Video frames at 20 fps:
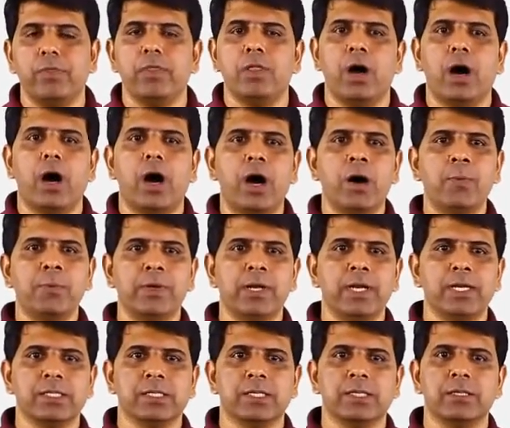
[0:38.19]
Now
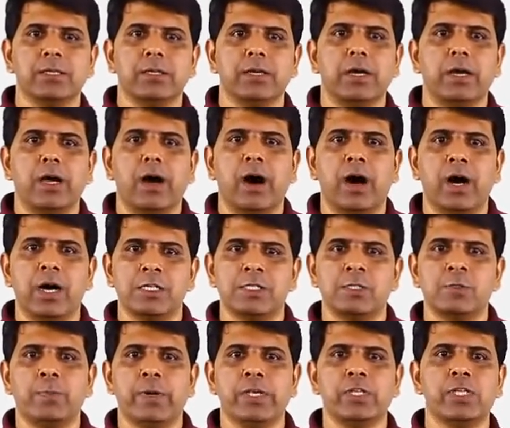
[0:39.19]
operator are
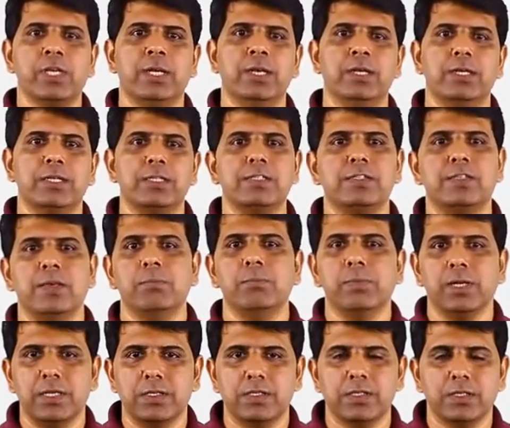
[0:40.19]
special
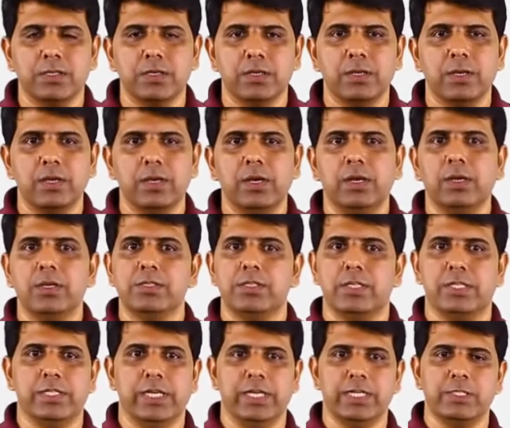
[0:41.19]
symbols
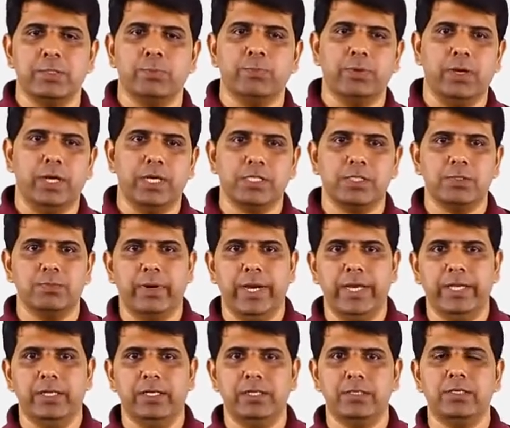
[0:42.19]
such as plus,
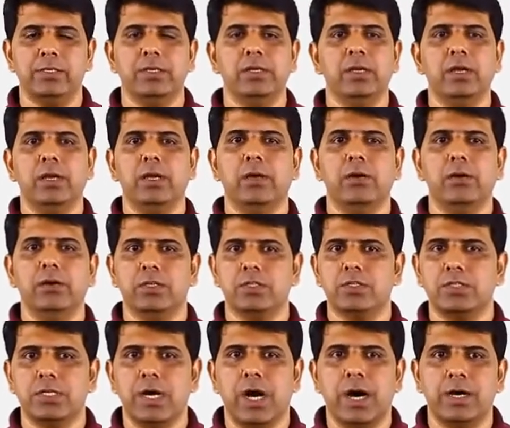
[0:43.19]
minus,
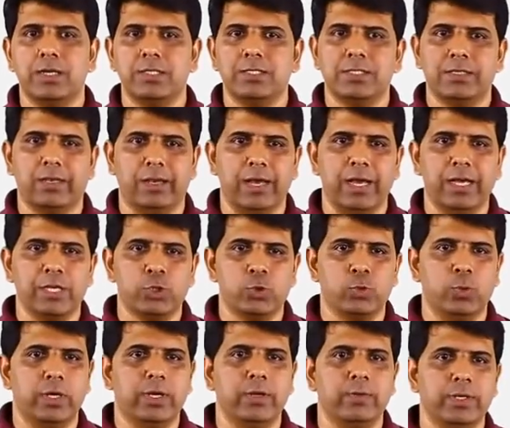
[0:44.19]
star,
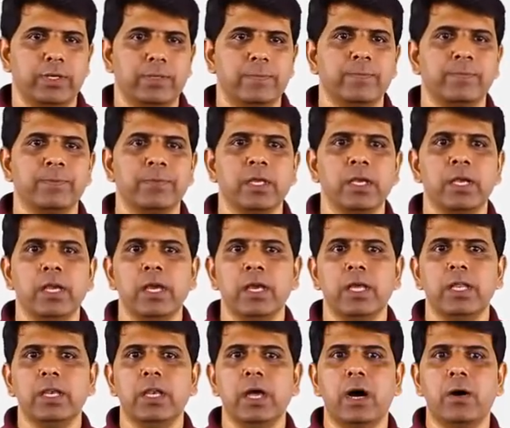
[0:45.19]
slash, whatever.
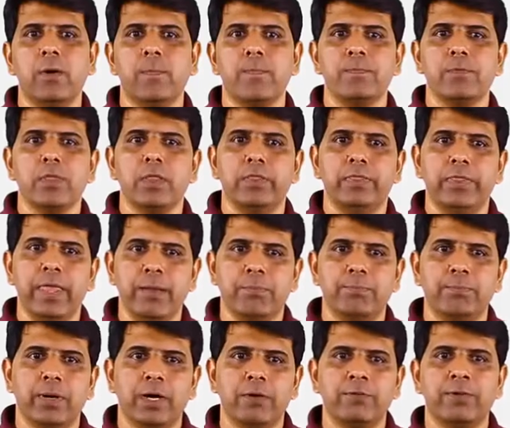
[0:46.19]
Now they
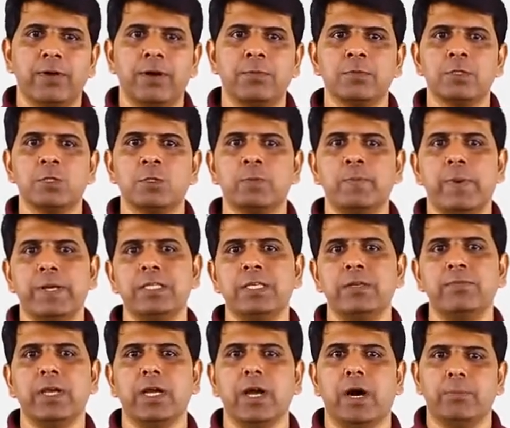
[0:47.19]
perform
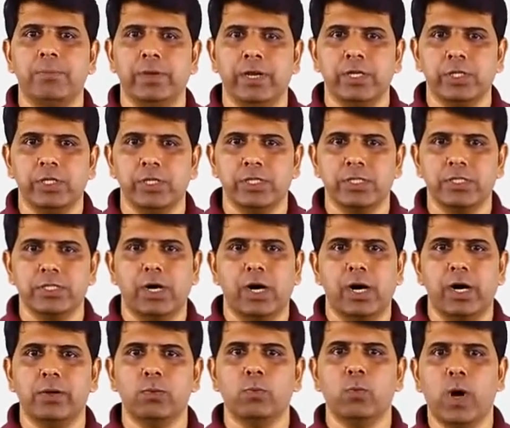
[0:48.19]
specific operations
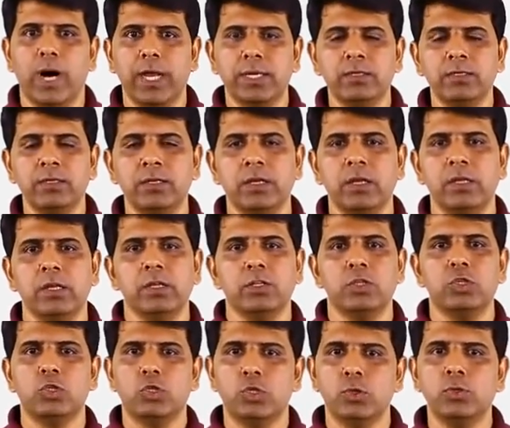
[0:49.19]
on 1,
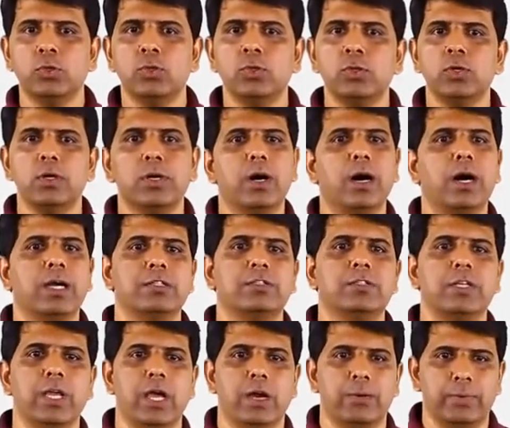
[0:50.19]
2
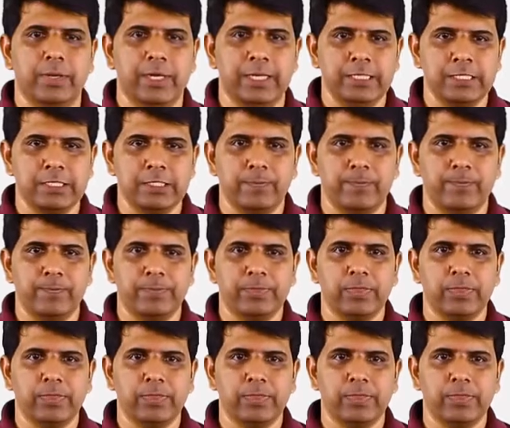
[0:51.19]
or 3 operands.